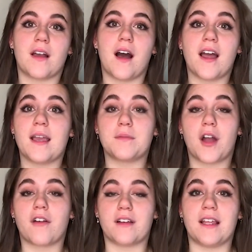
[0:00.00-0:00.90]
I am
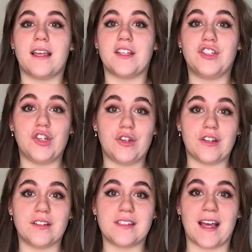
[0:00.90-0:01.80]
currently a
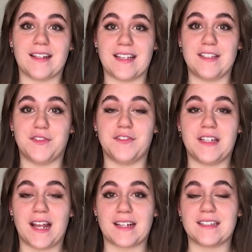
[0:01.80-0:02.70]
student at East
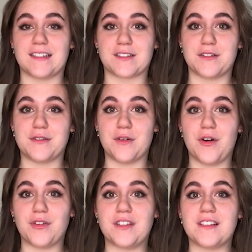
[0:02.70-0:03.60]
15 Acting School
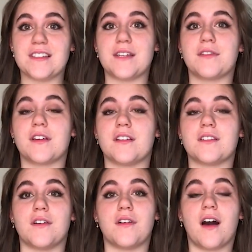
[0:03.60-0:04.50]
on the Certificate
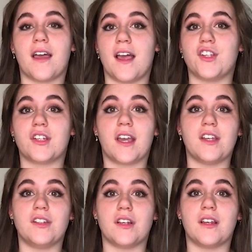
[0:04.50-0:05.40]
of Higher
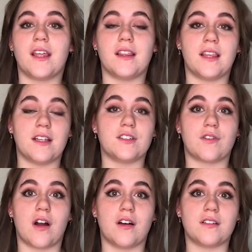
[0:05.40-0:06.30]
Education in Theatre
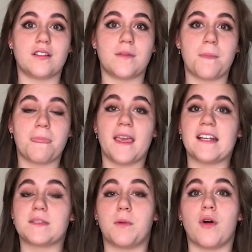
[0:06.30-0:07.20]
Arts,
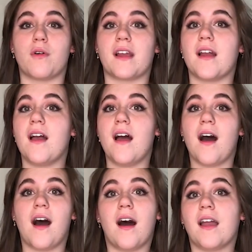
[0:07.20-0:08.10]
exploring
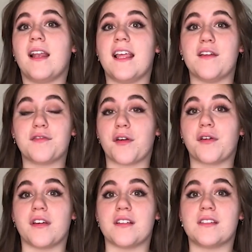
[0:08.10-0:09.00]
highly
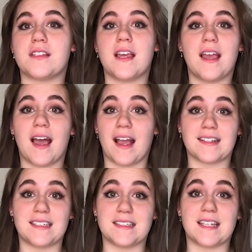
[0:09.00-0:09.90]
focused
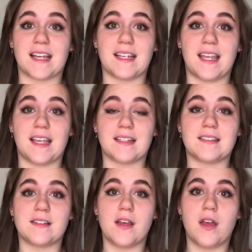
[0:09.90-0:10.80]
acting
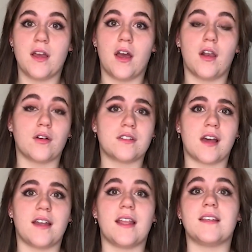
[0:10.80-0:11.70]
techniques
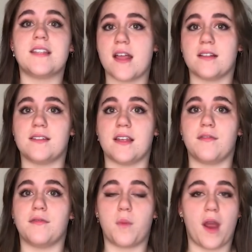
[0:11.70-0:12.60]
alongside
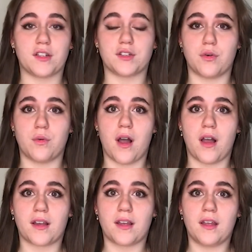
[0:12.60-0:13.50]
intensive practical
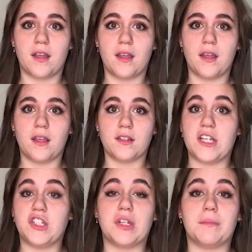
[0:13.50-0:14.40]
work,
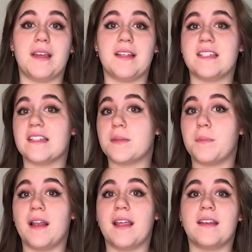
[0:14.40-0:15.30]
teaching me
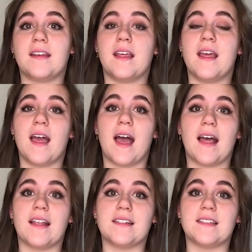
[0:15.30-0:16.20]
discipline
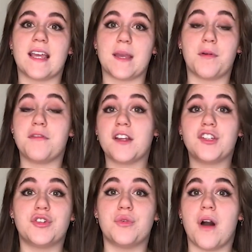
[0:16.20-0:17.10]
and a
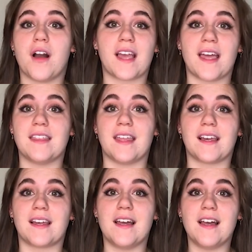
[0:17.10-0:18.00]
professional work
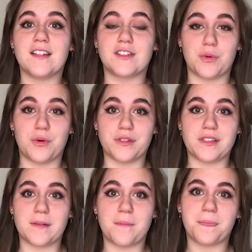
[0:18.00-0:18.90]
ethic
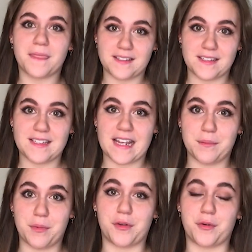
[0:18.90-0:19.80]
towards a
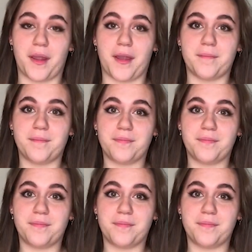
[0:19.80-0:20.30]
sustainable career.